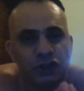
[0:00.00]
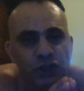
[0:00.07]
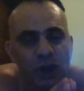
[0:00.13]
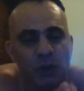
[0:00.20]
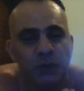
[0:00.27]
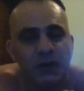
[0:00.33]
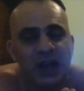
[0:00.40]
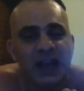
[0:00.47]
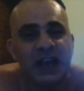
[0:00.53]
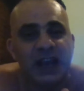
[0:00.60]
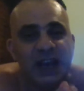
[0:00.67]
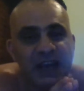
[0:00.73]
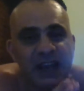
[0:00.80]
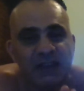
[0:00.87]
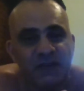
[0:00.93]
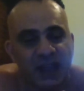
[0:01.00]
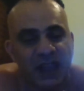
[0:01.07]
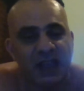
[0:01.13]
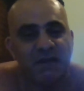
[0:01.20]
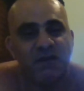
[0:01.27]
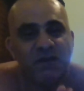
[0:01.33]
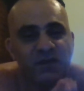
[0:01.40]
Don't live
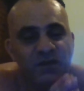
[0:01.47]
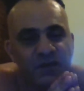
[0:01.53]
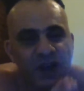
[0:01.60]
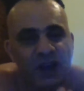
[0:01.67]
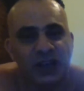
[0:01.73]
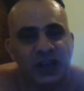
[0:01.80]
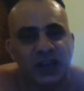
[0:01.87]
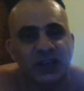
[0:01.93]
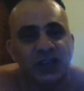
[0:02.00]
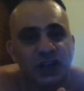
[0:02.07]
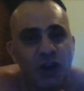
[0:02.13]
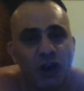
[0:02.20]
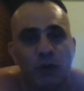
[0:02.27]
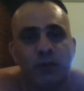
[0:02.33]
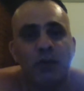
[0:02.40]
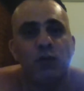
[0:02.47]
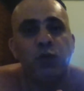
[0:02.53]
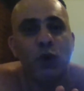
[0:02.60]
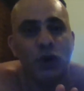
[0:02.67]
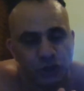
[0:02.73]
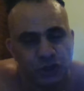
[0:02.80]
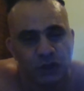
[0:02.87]
in fucking denial.
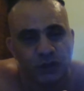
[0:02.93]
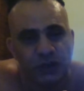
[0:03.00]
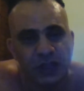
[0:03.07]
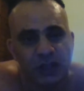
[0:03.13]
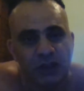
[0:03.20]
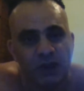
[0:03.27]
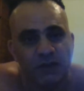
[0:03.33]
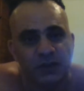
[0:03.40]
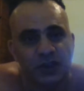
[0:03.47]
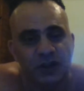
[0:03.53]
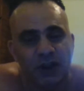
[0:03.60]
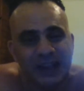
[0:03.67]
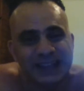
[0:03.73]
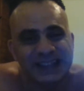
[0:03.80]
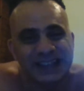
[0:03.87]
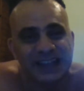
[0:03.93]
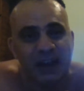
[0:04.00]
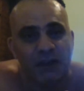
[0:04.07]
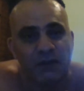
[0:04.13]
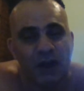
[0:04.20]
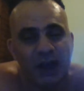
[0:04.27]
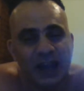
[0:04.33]
What do you think of tonight's
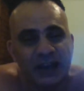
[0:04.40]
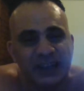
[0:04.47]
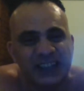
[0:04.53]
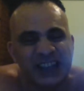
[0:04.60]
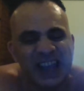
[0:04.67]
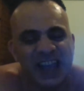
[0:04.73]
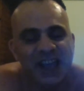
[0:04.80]
Love Island?